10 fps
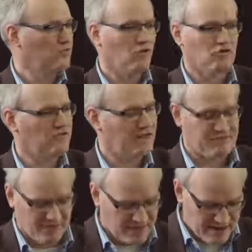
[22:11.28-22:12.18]
Sorts of
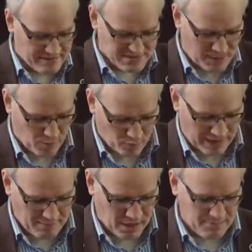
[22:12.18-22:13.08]
different theories about what
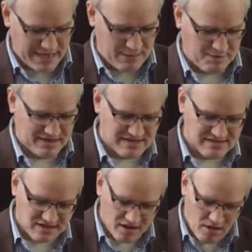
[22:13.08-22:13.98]
that might mean, but at
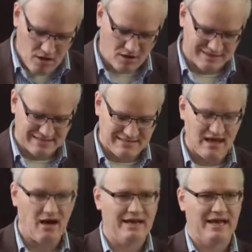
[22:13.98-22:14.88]
its heart is
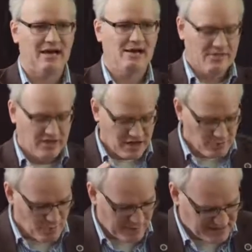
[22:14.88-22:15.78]
the idea that
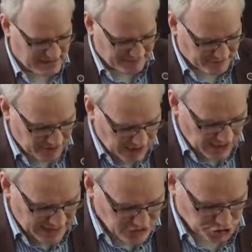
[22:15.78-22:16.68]
human beings have a
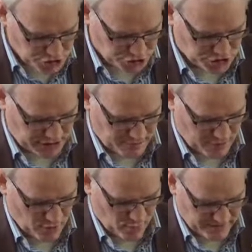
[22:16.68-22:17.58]

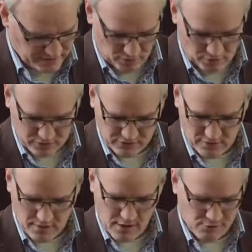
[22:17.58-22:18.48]
relationship with God,
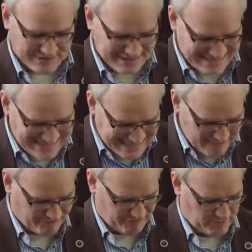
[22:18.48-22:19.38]
which is
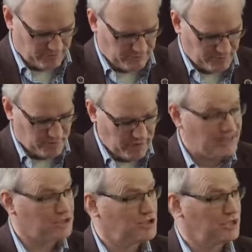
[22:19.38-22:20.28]
different from the
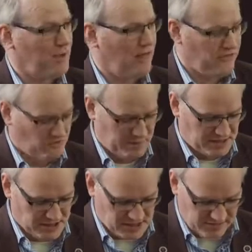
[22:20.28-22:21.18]
relationship other
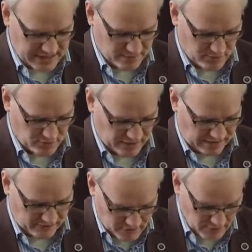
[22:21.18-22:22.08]
species of animals
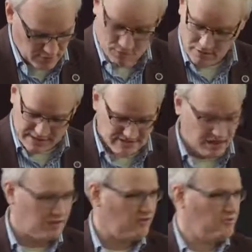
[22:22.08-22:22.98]
have, or at least
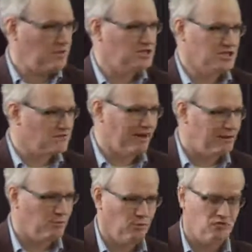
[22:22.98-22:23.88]
other species of
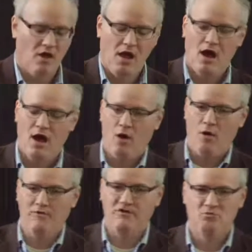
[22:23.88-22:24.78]
animals are
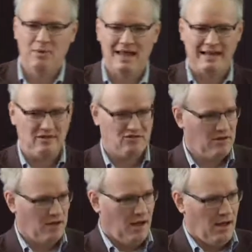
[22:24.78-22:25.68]
on this planet.
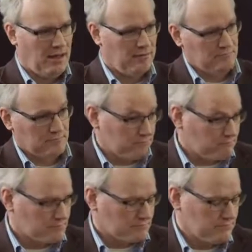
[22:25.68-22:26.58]

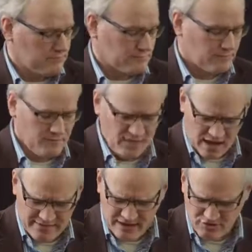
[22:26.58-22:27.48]

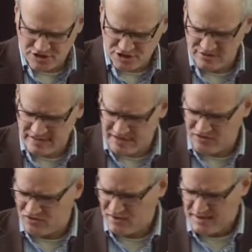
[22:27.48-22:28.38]
I think Christian
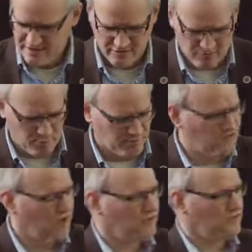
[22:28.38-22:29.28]
thinkers in the realm of
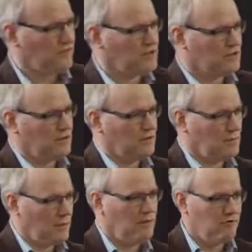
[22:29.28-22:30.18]
science fiction are
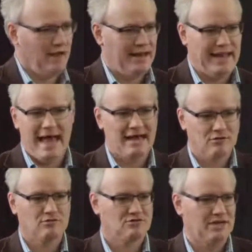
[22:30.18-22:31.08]
quite rightly
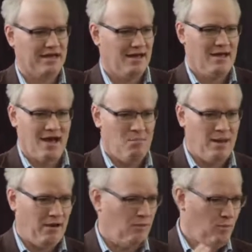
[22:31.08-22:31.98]
agnostic
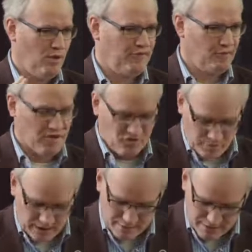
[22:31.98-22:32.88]
about whatever might
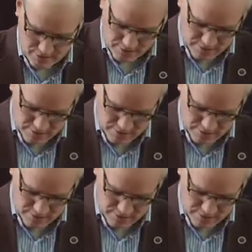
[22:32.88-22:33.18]
be going on